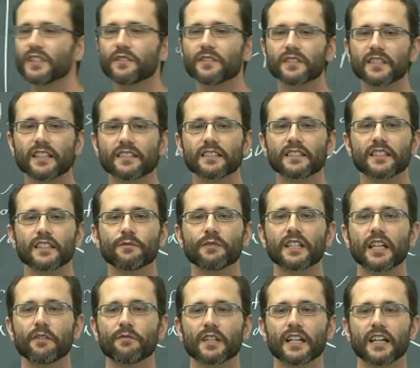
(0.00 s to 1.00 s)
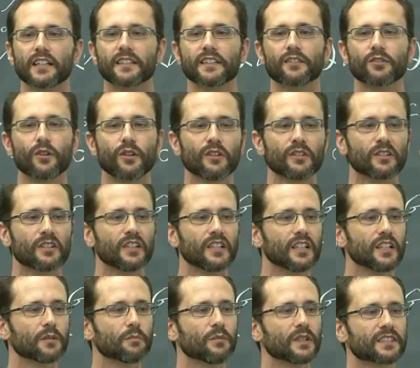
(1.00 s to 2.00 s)
doesn't even have a cut at all,
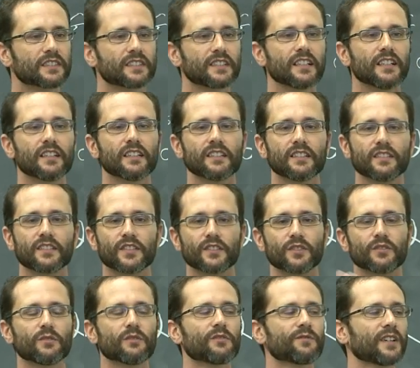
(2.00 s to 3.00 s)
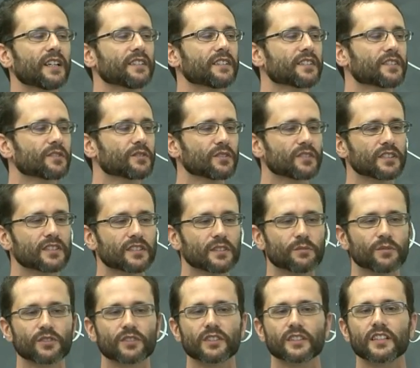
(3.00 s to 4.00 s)
but still you will find the pseudo
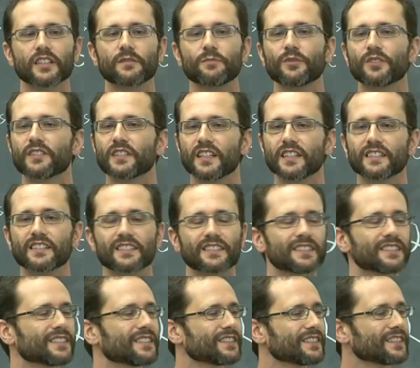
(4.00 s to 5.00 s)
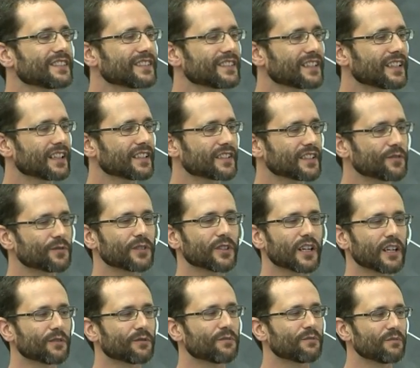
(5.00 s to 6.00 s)
distribution that pretends as if you
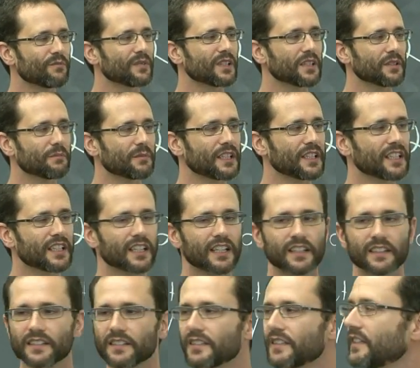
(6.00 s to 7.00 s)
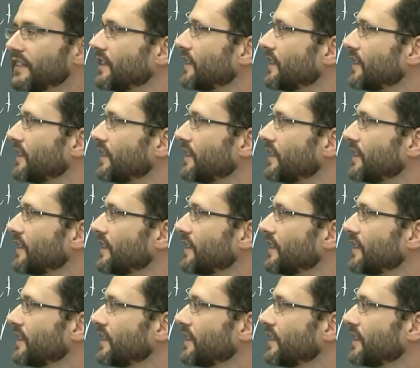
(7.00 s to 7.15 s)
have eh, many cuts,